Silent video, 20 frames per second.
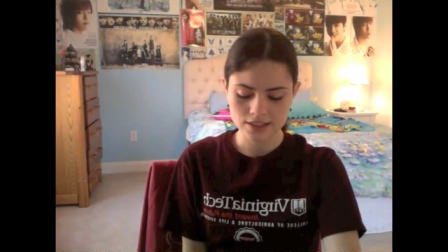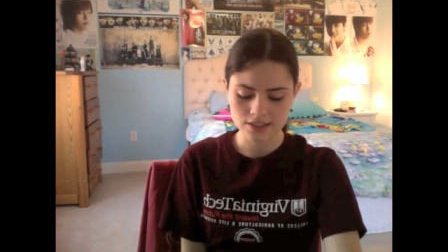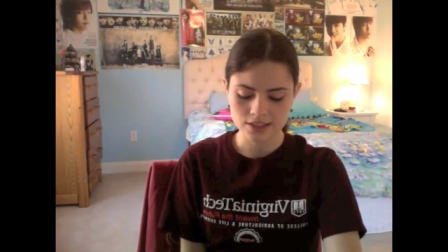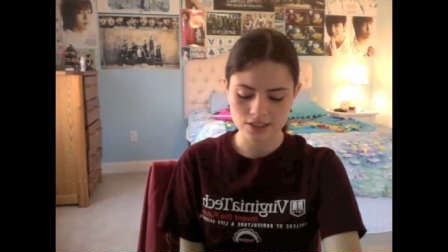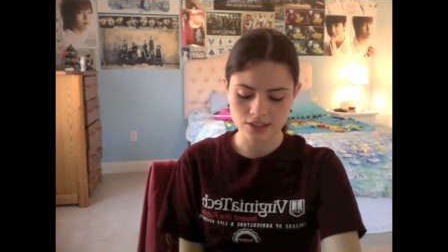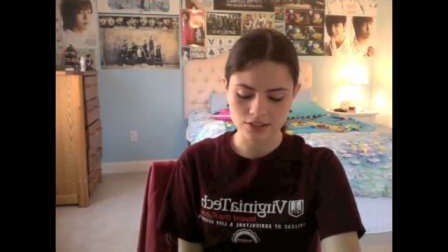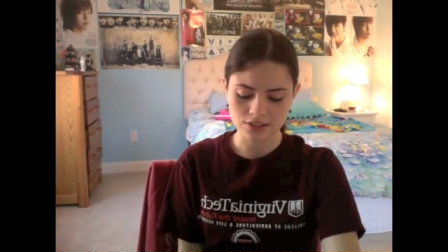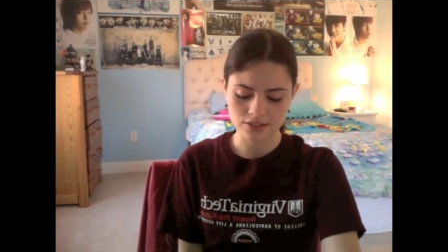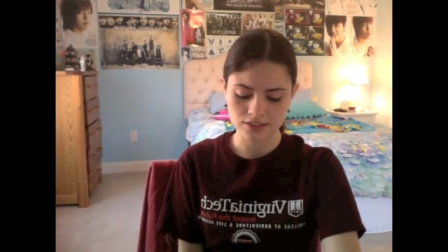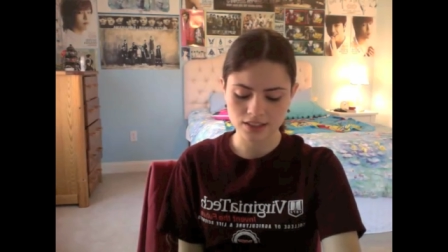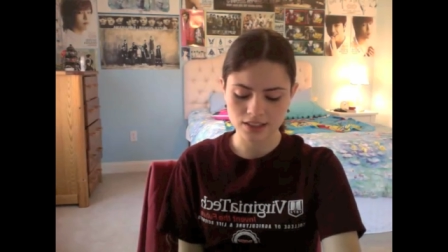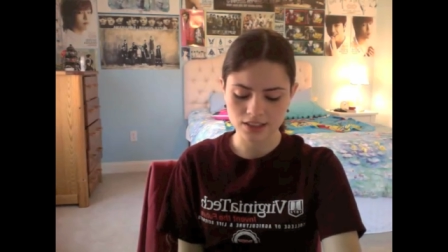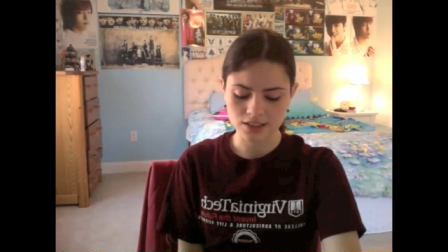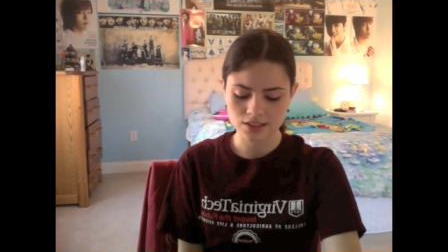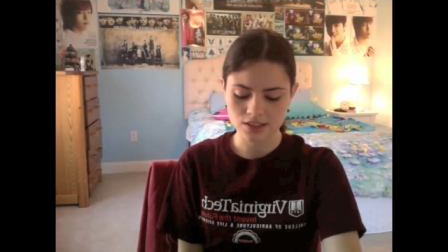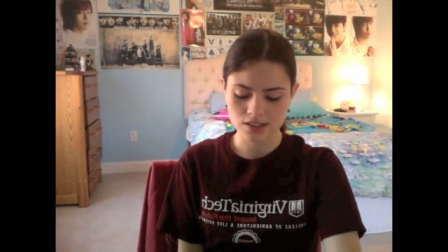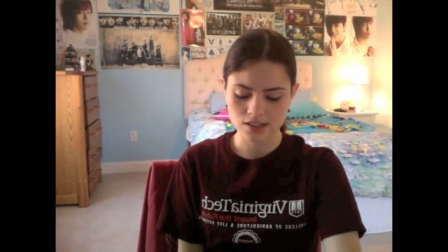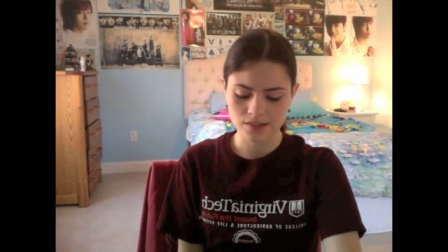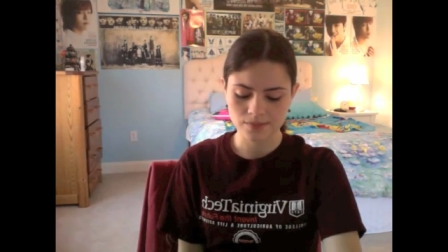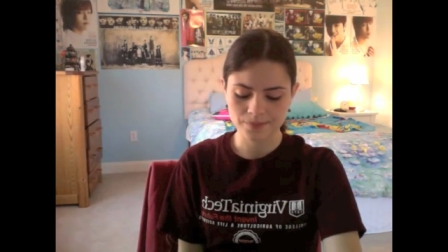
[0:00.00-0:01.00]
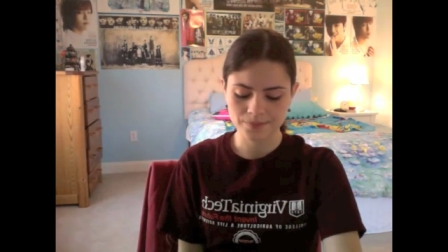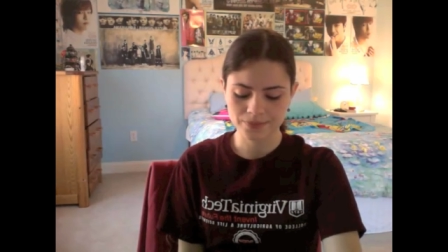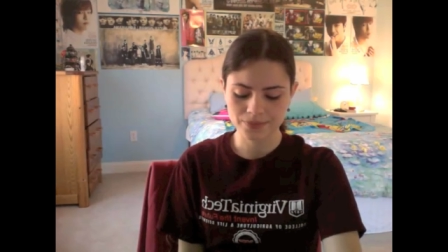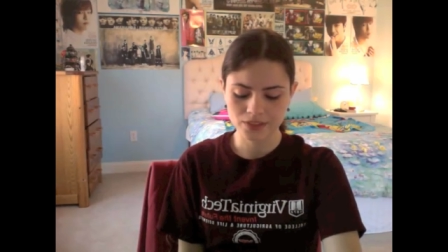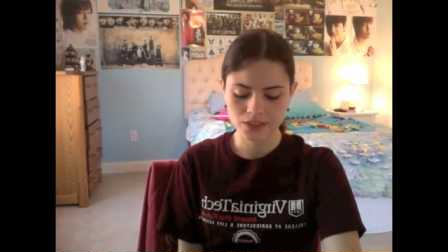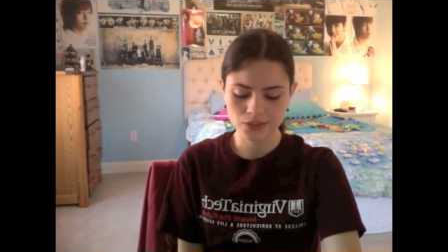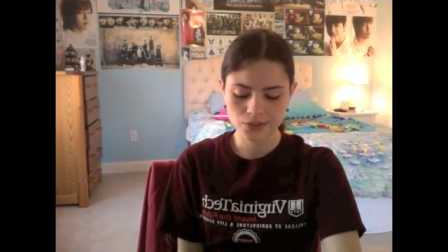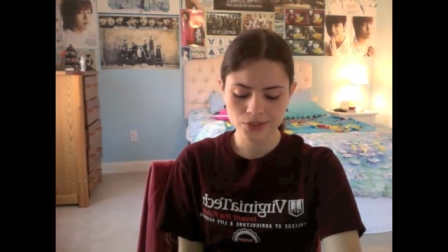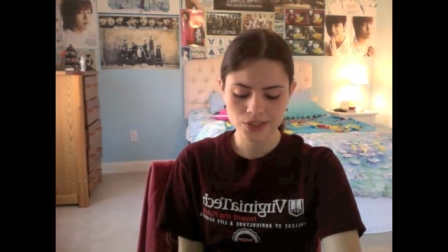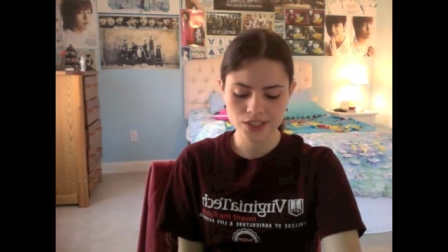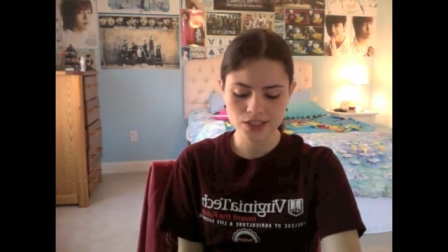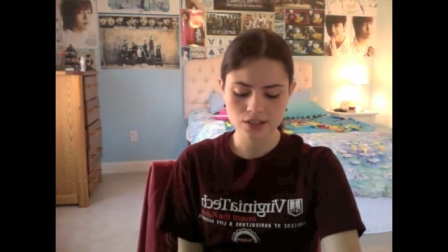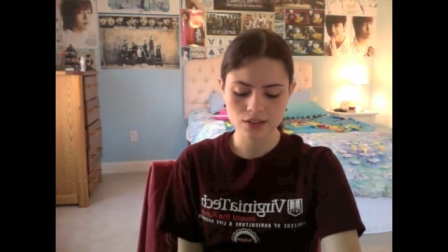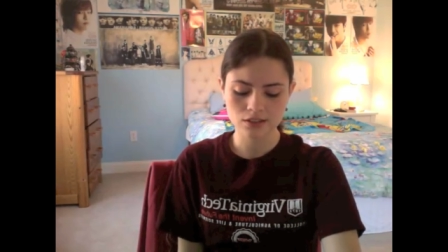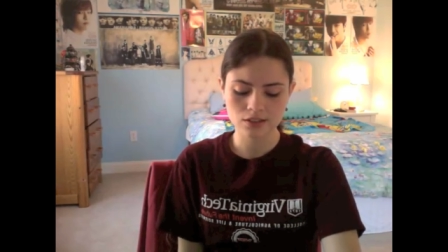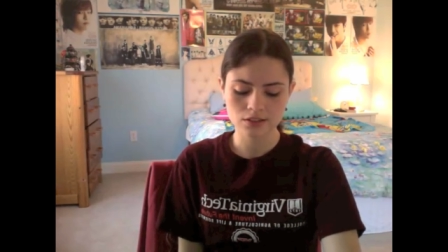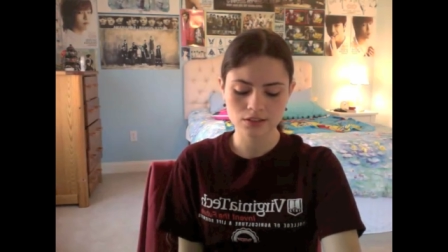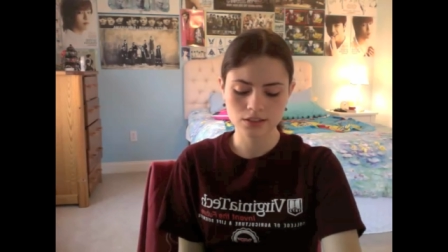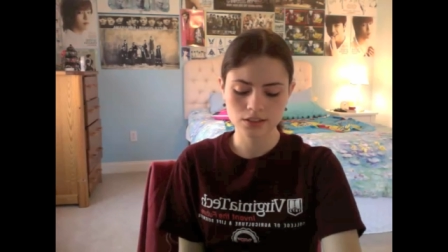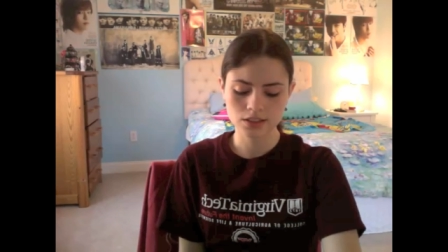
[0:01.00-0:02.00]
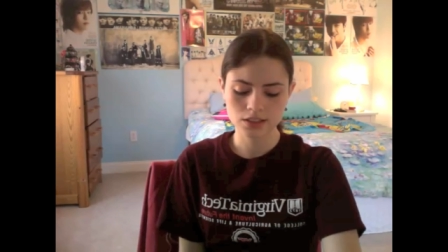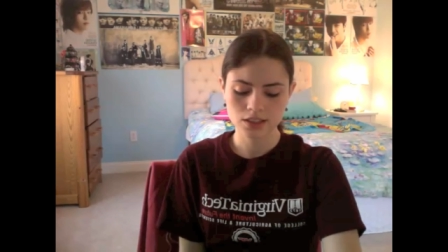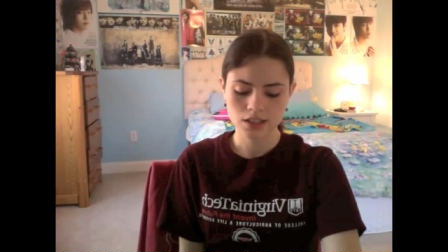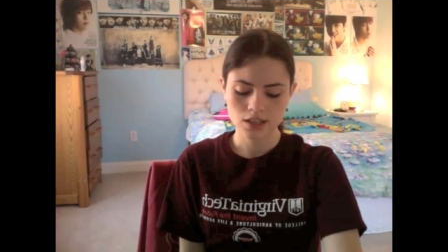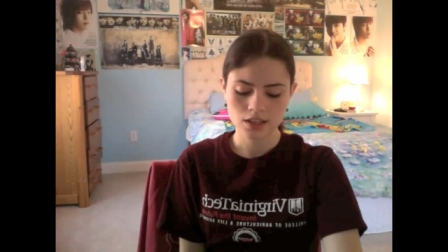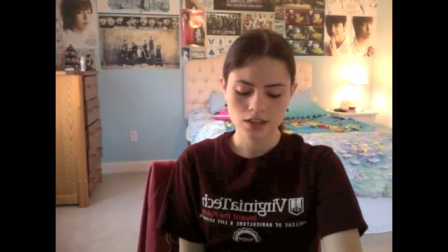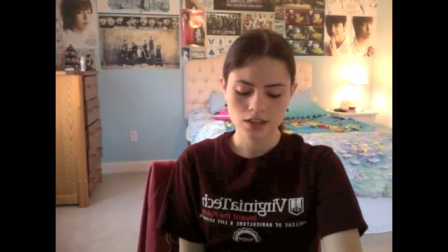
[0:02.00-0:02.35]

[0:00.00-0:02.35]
So there's three songs,